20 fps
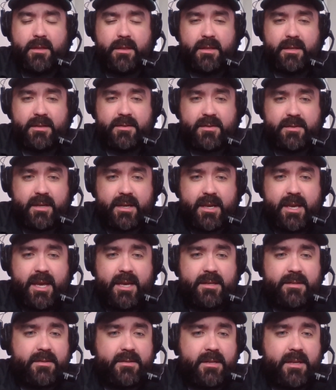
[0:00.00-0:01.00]
This is a
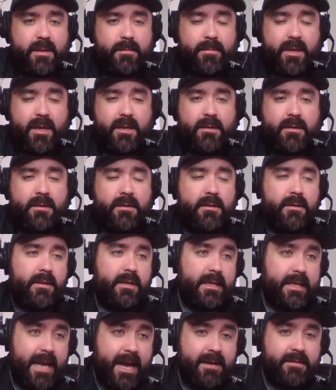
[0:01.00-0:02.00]
Kings team that,
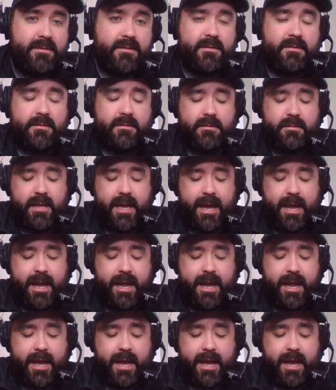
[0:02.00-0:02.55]
yes,